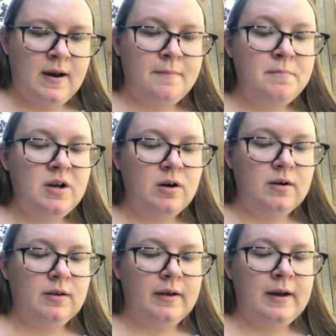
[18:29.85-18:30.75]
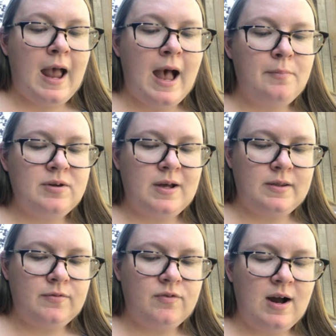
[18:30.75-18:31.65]
a miracle had happened on
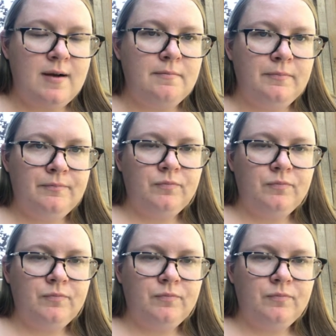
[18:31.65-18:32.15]
the farm.